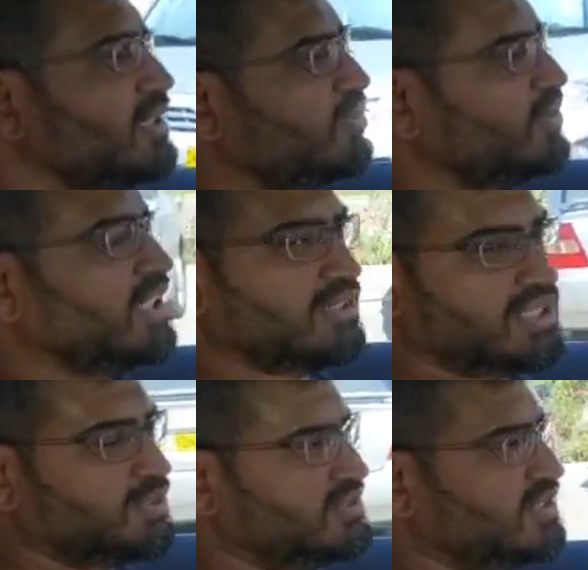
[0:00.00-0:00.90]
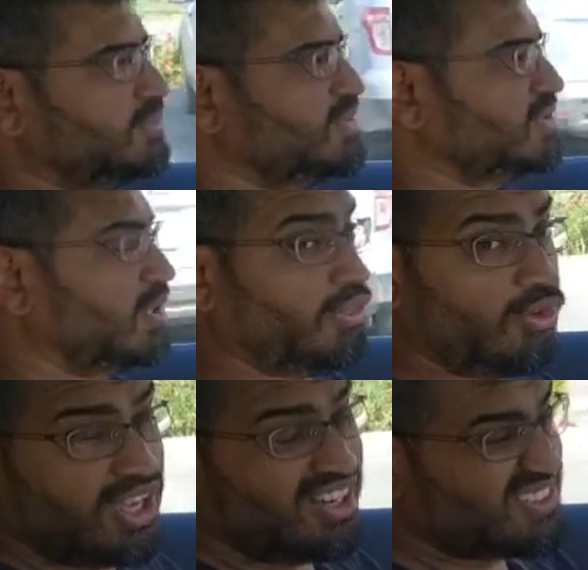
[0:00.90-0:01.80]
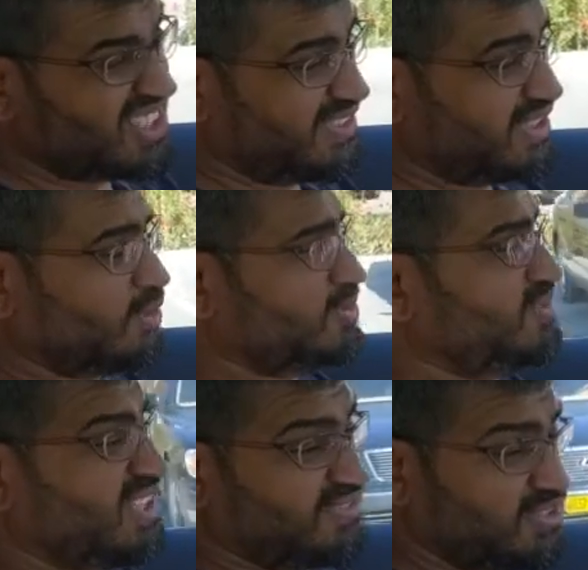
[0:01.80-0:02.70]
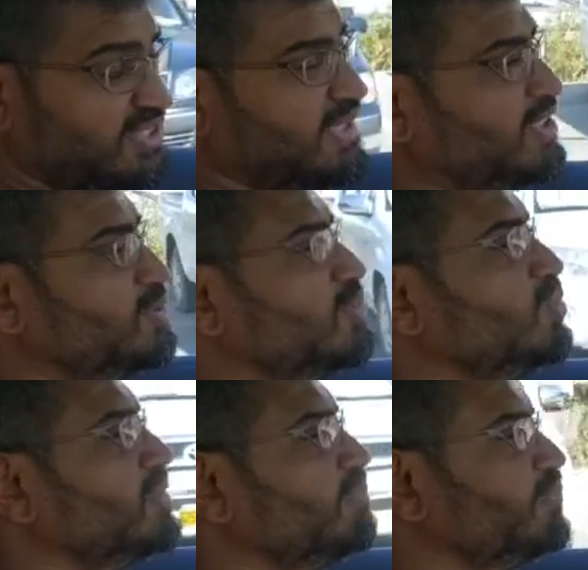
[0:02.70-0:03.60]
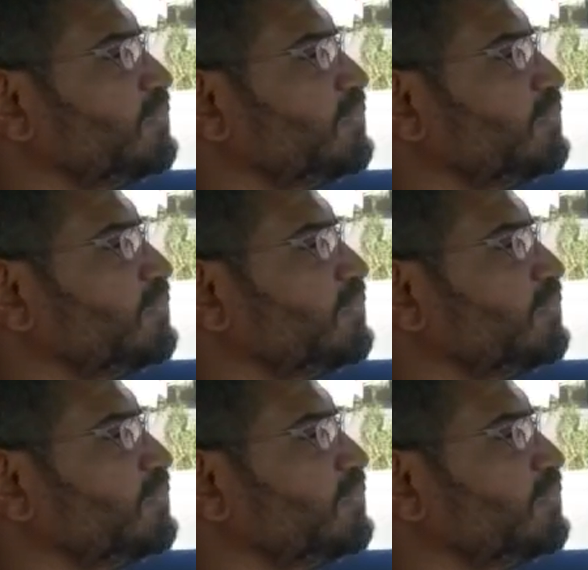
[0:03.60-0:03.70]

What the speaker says: 300,000 dirhams or 375,000 for this actual one.